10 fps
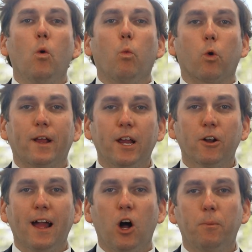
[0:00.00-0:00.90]
We're here
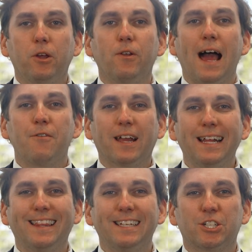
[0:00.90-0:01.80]
to help you
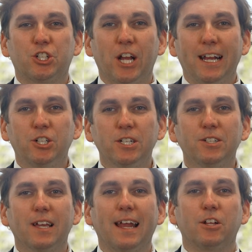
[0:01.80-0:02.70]
navigate these
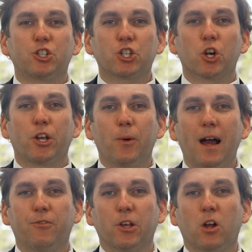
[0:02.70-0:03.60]
changes and ensure you
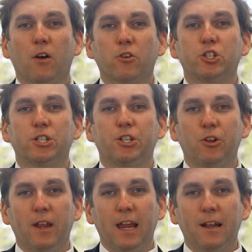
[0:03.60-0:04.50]
have the coverages you
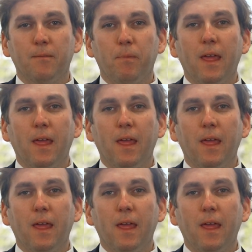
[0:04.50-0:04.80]
need.